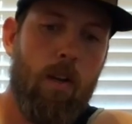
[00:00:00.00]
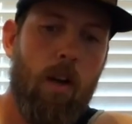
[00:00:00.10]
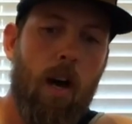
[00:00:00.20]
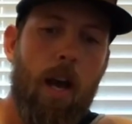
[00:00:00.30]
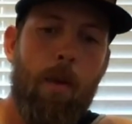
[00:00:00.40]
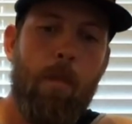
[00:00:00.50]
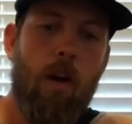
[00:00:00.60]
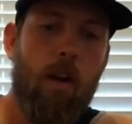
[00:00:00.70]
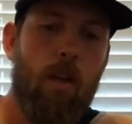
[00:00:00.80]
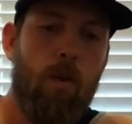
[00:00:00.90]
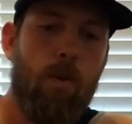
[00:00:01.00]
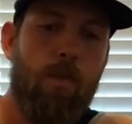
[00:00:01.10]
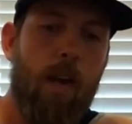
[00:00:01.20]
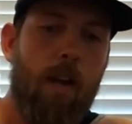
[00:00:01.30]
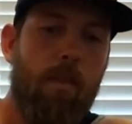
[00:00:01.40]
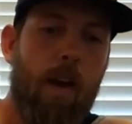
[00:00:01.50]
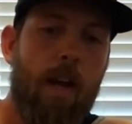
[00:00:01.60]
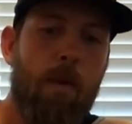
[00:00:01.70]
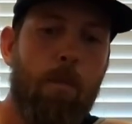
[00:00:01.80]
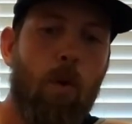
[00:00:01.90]
I am not a huge fan of
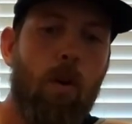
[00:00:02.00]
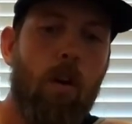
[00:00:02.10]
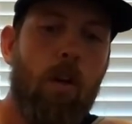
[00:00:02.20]
adding more